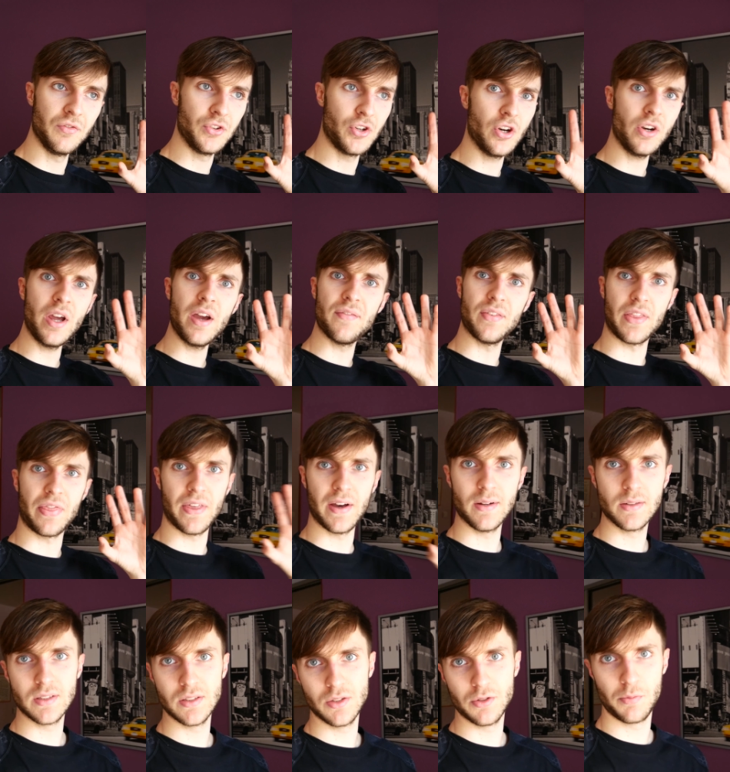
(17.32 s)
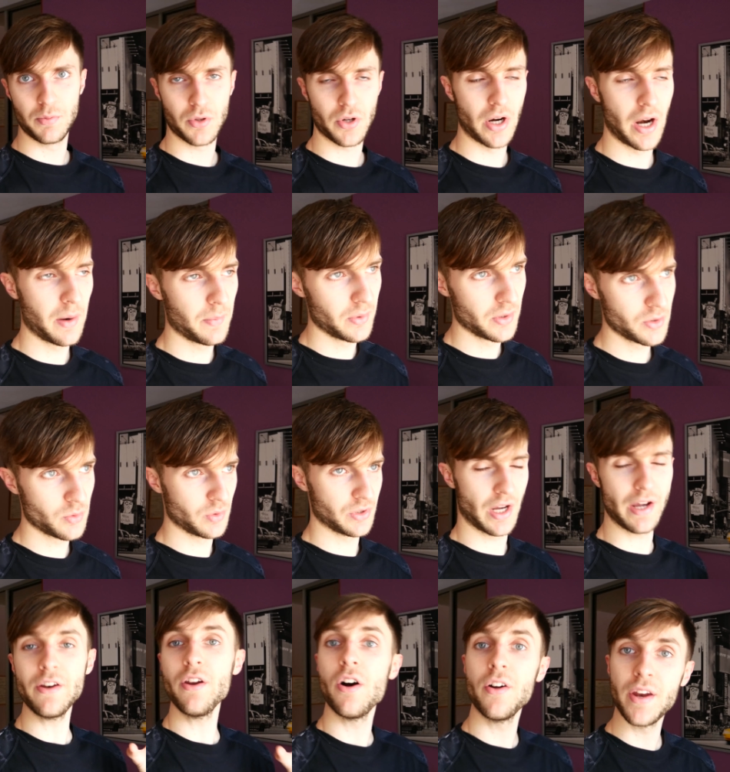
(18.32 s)
we don't have a thousand subscribers, which
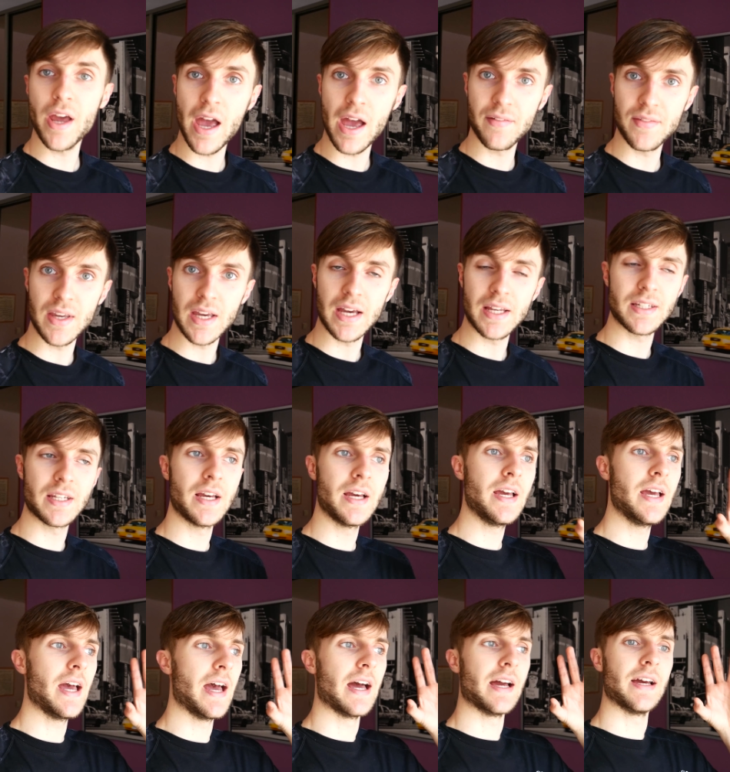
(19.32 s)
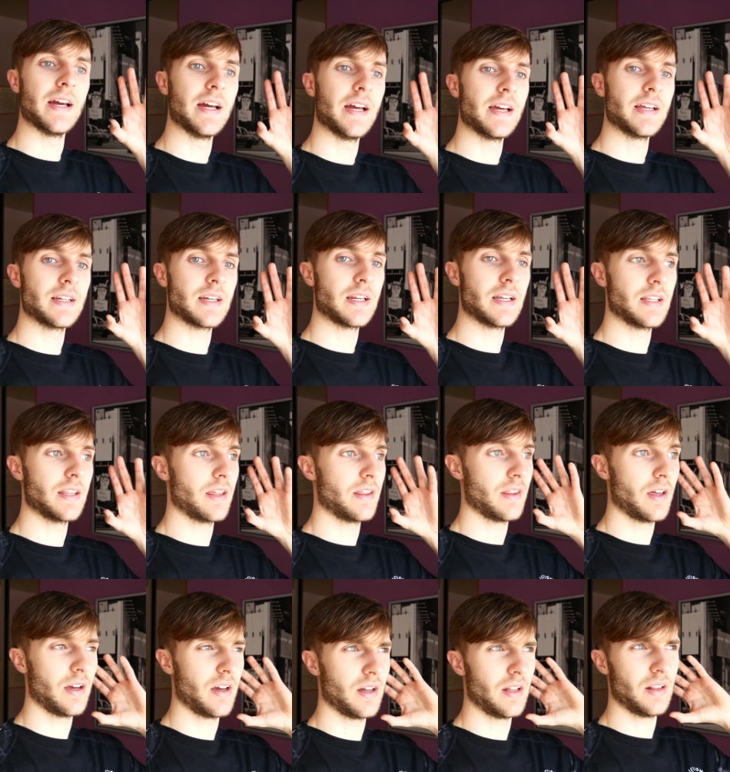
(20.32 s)
I don't have yet, and
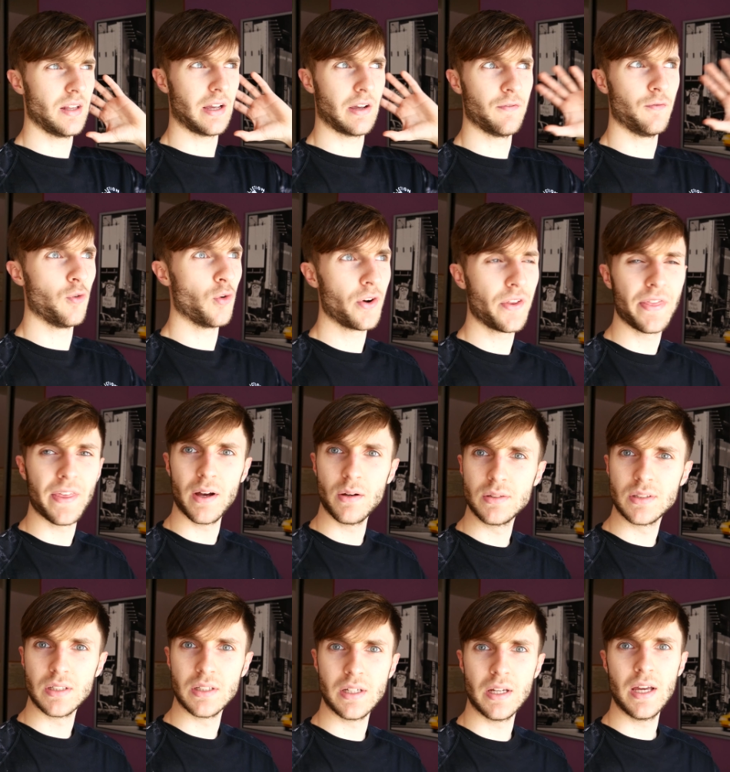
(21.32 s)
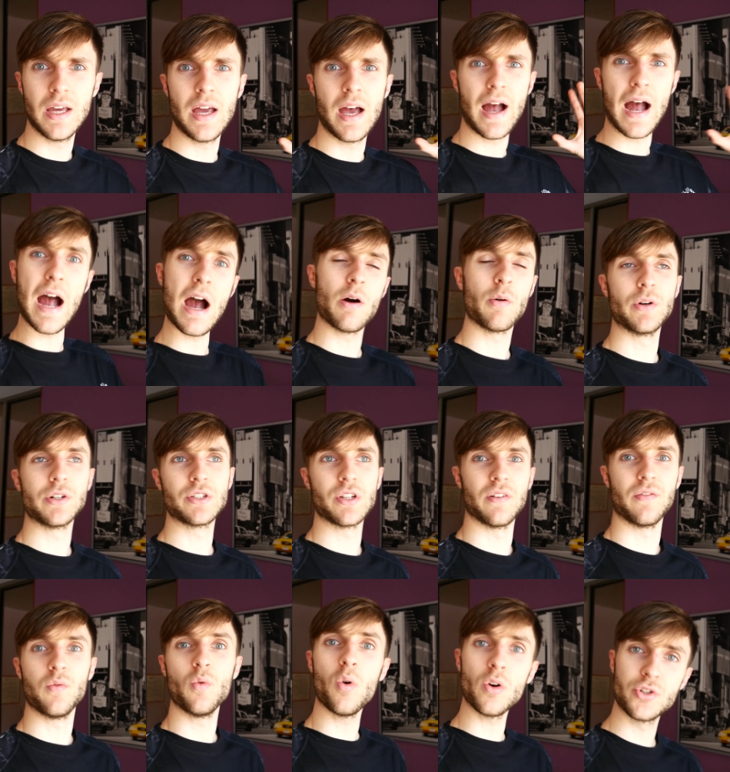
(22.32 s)
like 4,000 hours
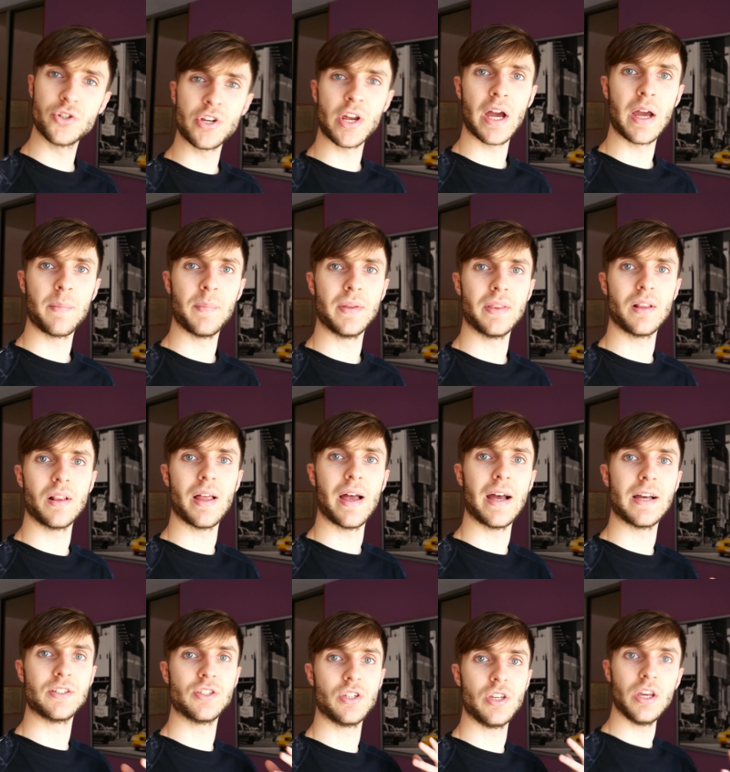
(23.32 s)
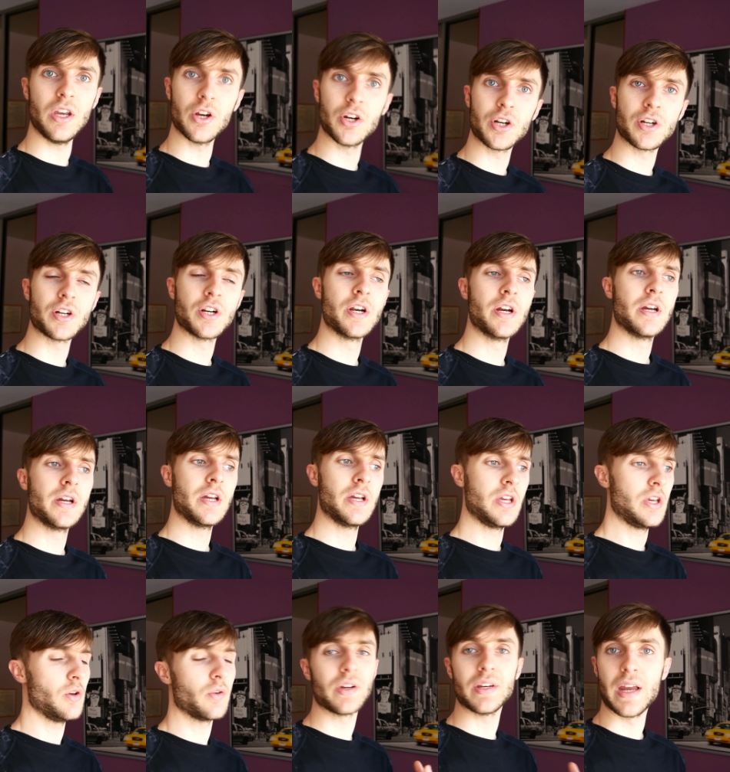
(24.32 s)
of watch time in the last year,
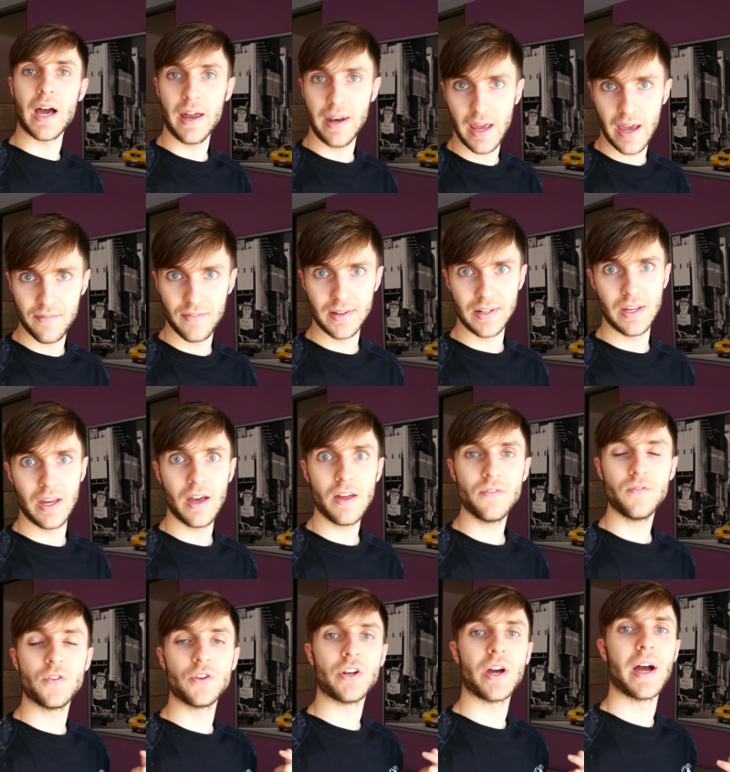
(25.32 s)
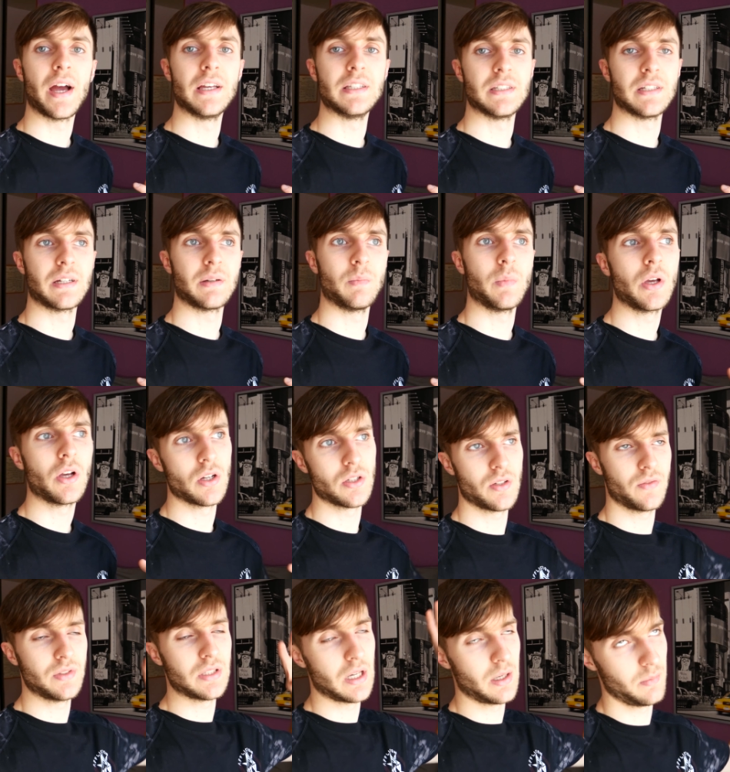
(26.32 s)
you cannot have any advertising because
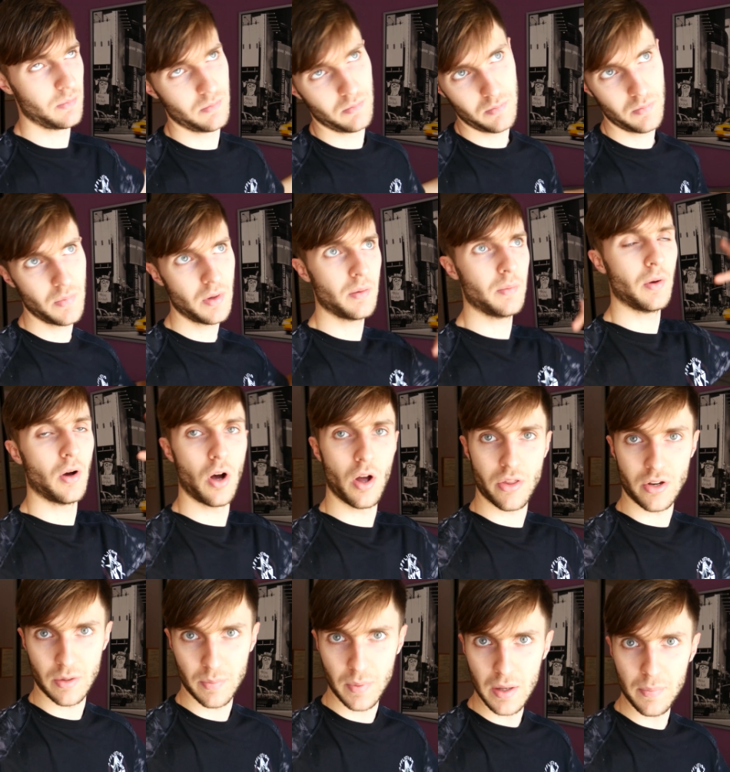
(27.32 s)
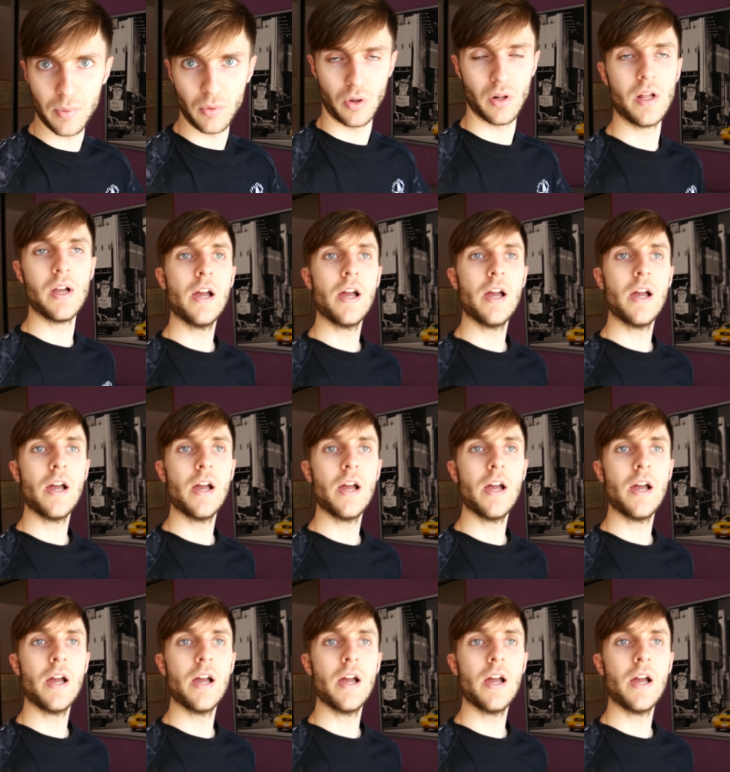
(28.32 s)
of some other people?